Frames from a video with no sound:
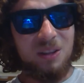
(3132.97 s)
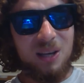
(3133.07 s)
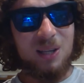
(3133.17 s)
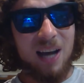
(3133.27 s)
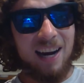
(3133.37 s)

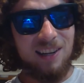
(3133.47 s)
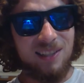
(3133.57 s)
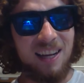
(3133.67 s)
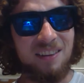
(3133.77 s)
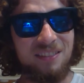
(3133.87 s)
his higher
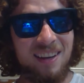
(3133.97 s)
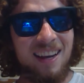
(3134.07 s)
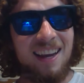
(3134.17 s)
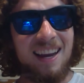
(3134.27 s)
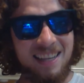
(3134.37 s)
self,
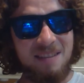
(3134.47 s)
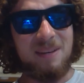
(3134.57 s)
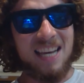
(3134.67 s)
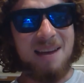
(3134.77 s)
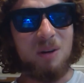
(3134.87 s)
and he
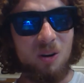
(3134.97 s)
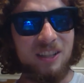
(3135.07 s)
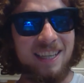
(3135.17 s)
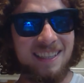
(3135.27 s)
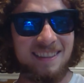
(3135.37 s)
became
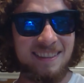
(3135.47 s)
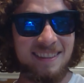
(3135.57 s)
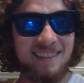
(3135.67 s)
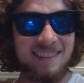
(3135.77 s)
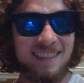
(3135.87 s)
holy.
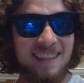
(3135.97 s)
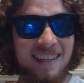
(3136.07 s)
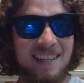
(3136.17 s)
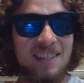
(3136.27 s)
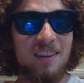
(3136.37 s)

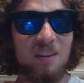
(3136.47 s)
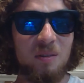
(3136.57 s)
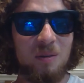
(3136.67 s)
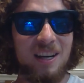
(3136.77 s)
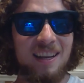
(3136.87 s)

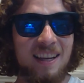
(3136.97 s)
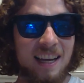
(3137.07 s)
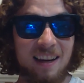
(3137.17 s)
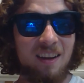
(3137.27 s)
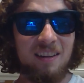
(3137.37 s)
So
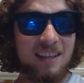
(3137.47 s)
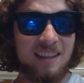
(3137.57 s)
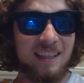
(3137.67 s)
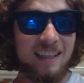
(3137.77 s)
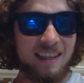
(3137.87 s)
and all the,
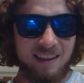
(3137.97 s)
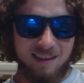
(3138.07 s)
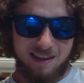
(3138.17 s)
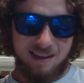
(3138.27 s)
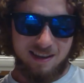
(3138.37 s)
like,
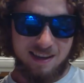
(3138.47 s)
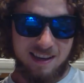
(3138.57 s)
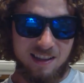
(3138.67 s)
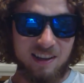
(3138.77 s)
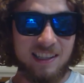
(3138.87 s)

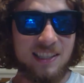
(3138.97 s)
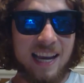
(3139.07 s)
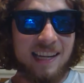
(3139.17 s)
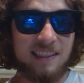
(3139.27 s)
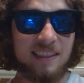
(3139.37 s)
look at
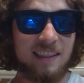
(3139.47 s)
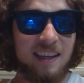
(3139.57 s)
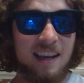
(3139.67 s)
saints.